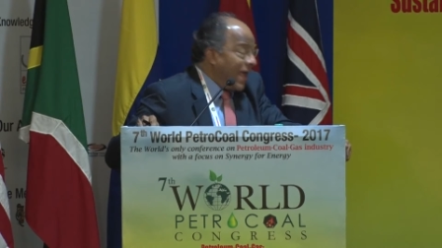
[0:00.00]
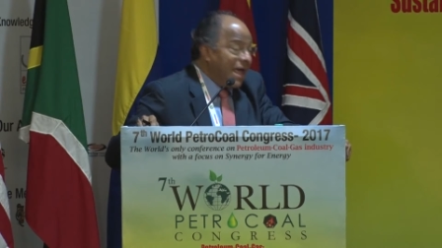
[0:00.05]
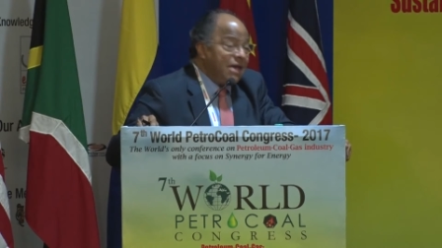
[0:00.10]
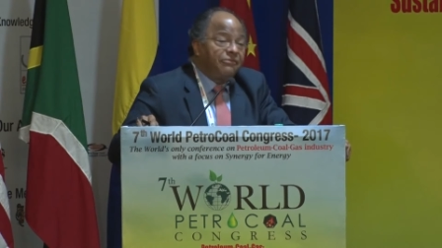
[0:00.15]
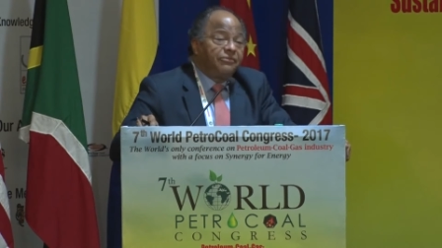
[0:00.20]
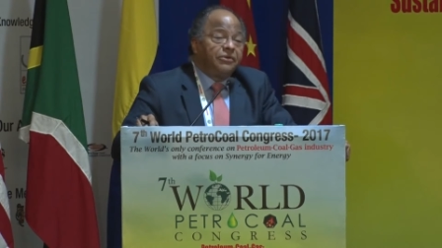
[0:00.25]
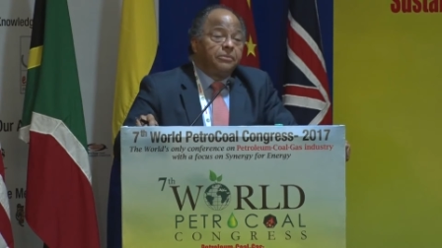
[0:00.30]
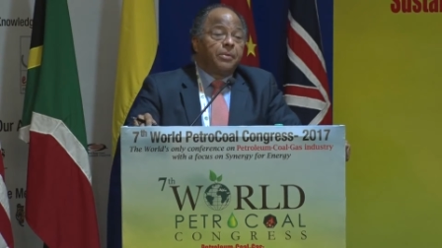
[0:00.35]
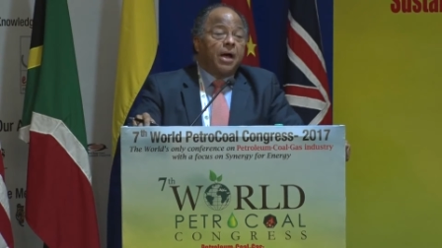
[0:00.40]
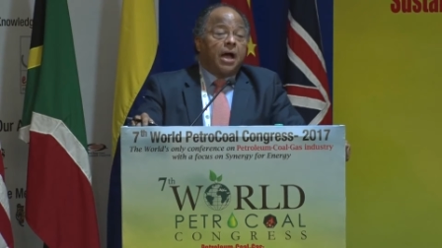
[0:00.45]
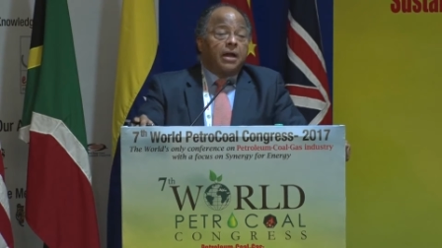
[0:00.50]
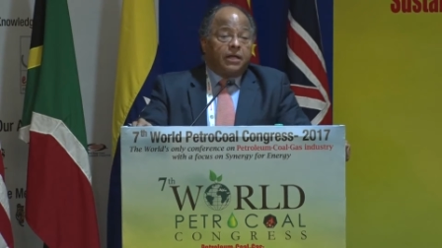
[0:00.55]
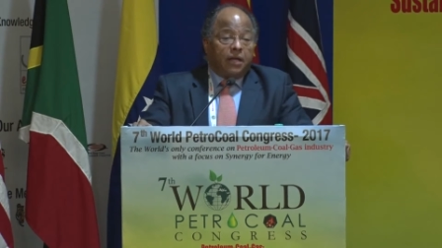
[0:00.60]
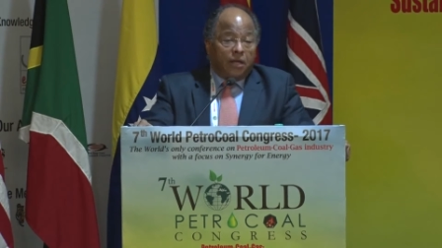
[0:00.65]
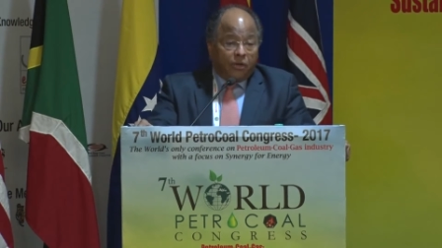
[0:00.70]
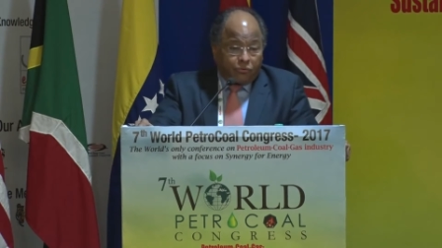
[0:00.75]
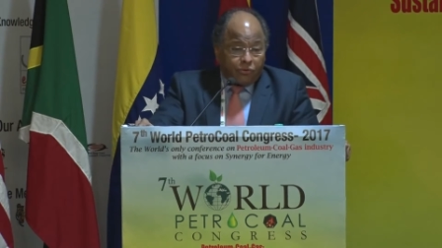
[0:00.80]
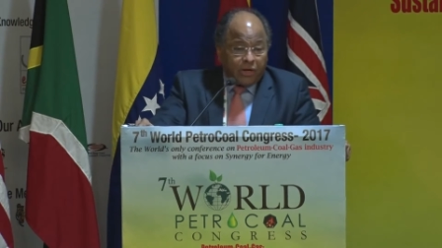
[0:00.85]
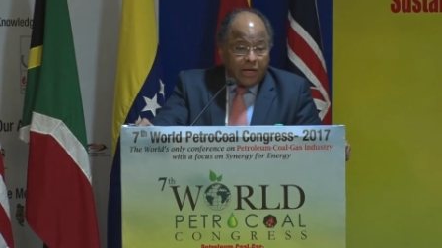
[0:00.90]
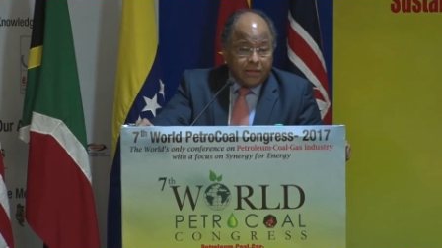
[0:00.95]

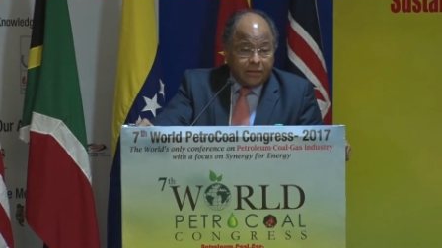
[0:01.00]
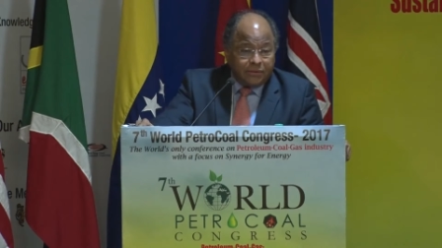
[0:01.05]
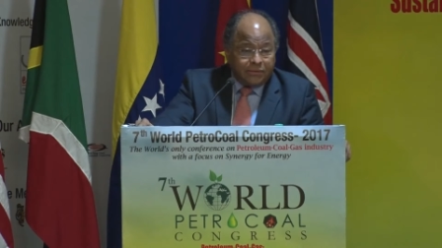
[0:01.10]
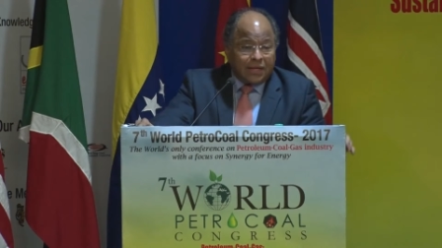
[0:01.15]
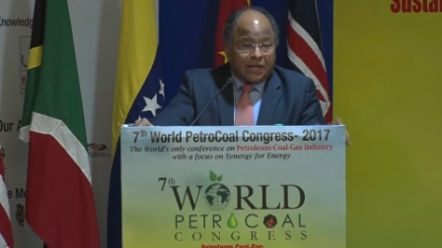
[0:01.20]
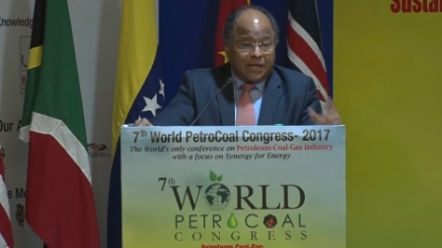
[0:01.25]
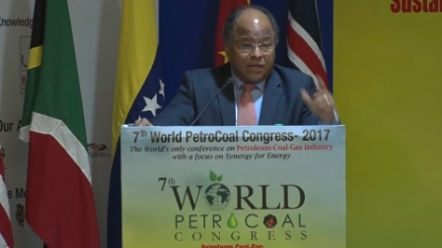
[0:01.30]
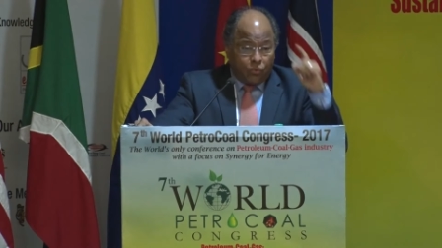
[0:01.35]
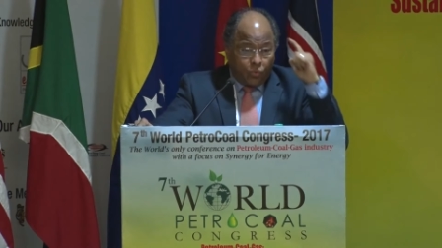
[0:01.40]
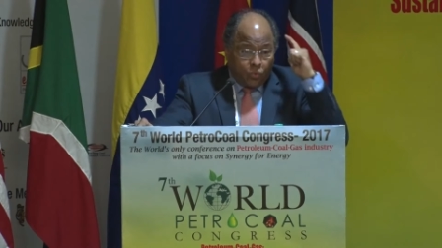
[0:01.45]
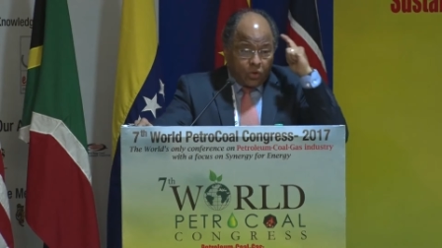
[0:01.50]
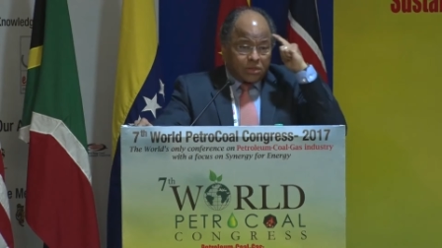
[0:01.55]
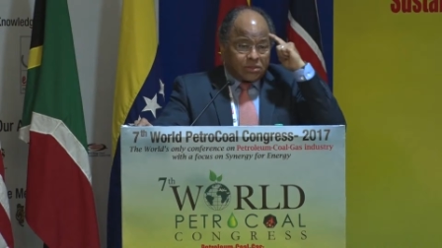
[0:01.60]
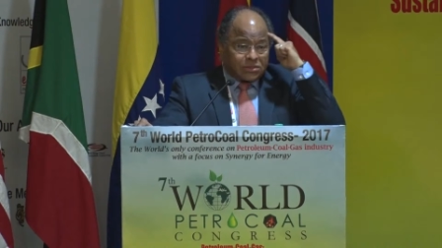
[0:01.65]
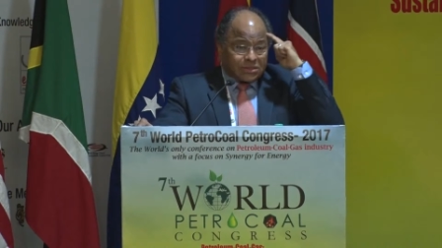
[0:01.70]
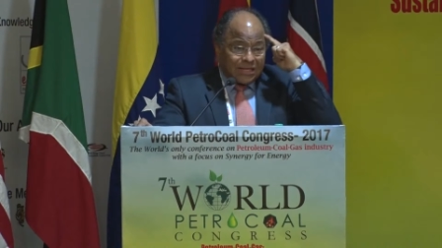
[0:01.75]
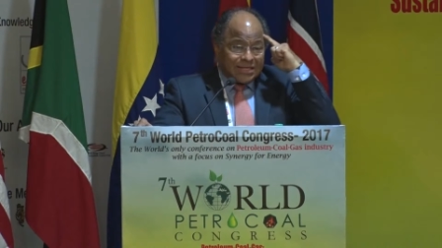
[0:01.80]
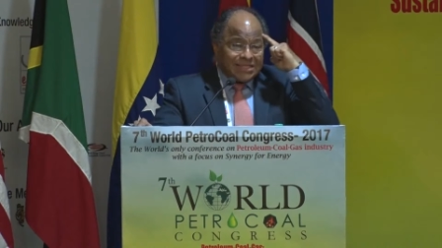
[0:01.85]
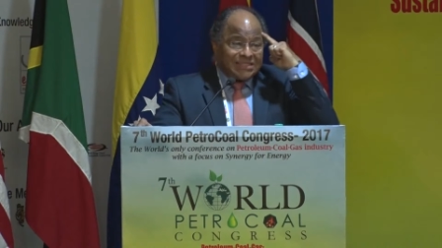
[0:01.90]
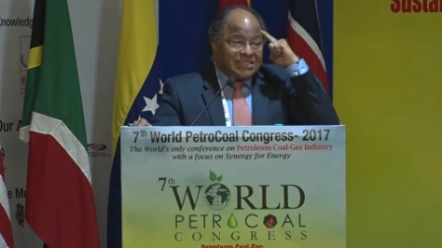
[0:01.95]
everybody agreed that it
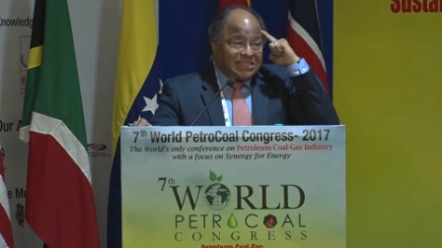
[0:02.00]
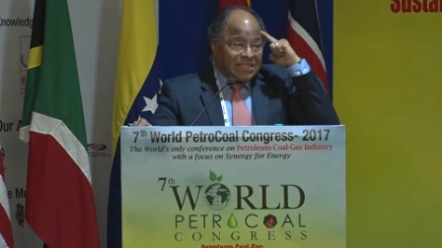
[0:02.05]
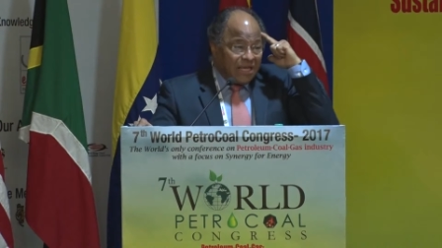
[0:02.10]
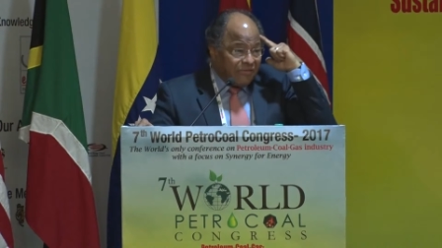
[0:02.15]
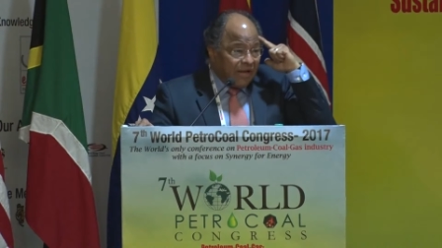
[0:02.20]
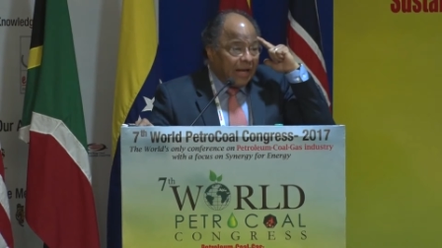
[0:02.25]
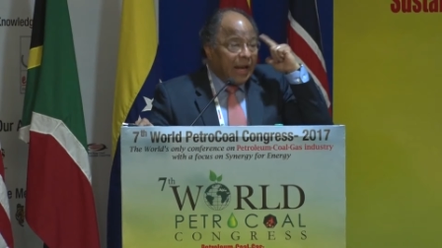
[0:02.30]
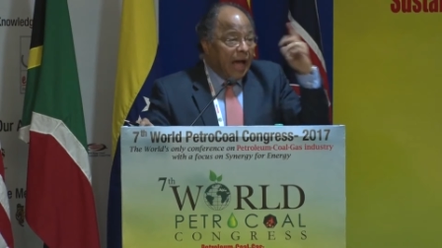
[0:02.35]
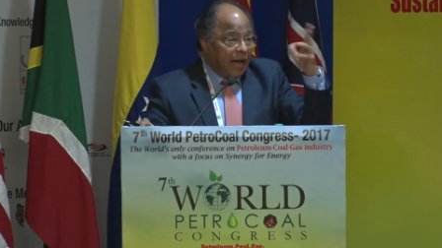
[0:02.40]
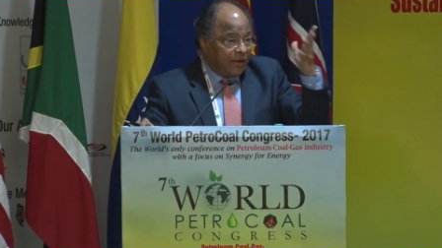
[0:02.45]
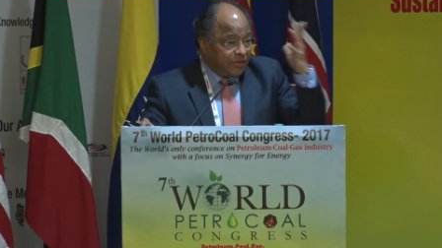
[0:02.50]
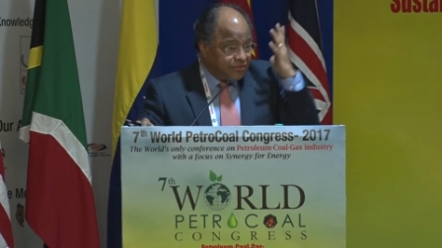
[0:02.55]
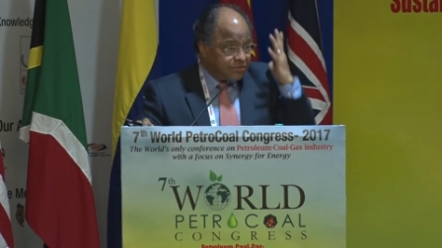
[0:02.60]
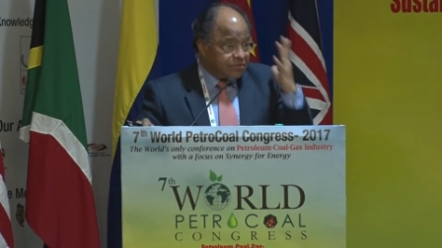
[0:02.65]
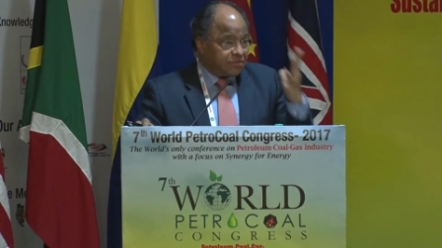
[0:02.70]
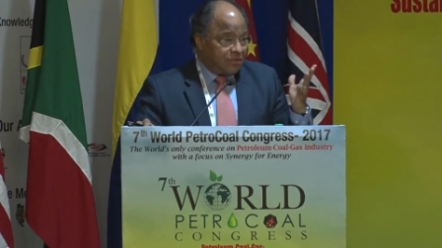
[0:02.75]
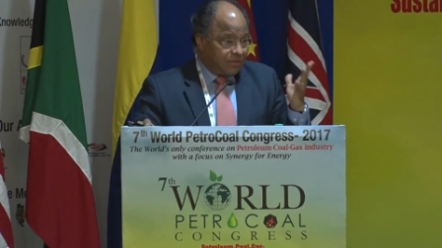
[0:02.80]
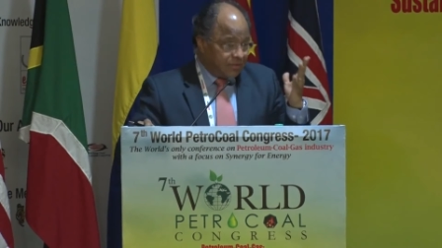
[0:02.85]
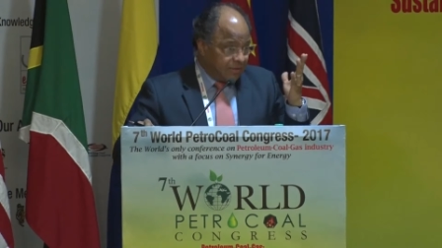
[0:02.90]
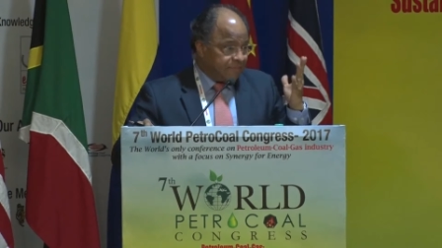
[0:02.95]
was
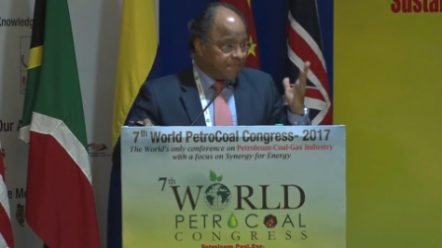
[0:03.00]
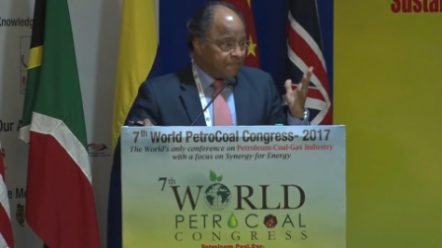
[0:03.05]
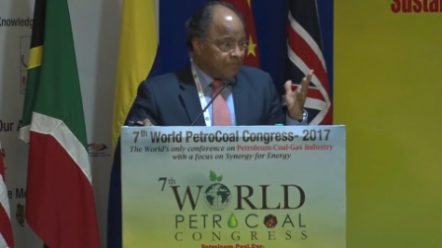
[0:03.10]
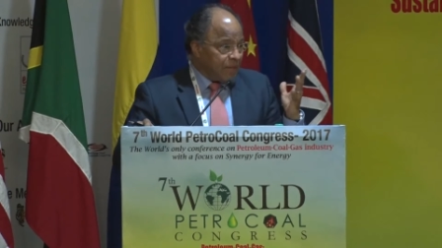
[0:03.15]
civilized